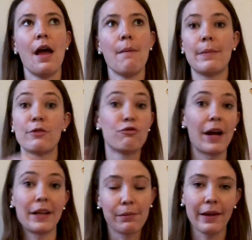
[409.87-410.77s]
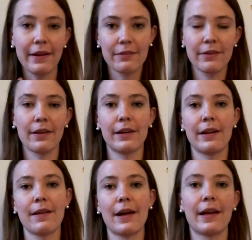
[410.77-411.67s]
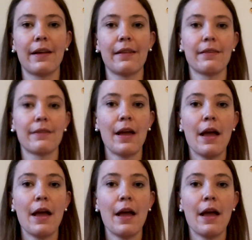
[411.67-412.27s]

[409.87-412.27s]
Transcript: maybe run in place for 30 seconds.